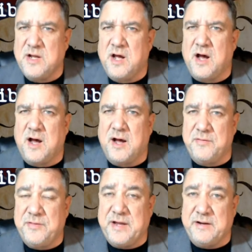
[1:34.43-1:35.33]

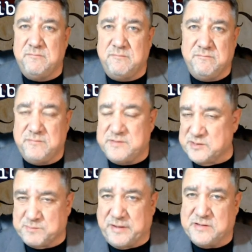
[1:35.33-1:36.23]
then since
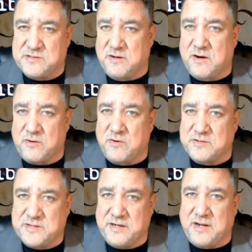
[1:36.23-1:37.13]
planes cross
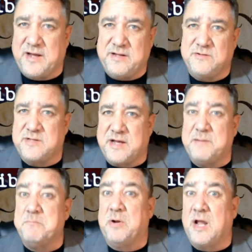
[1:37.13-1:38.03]
state lines, that
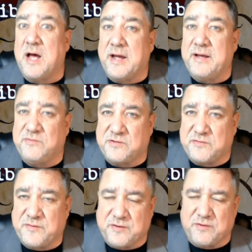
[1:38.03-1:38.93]
implies that the
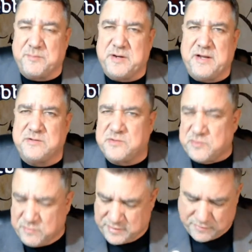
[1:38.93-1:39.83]
federal government has
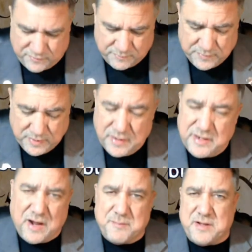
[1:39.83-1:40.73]
authority over them.
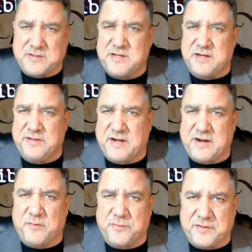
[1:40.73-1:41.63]
Now, I'm not saying that I
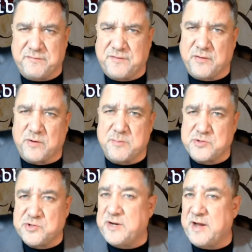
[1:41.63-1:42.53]
don't think the federal government
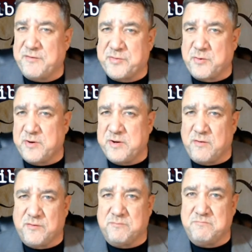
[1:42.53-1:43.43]
should have authority
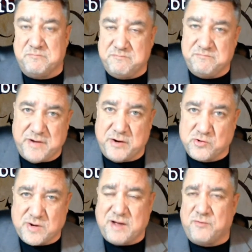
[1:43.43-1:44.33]
over air
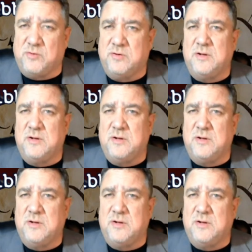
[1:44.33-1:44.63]
travel,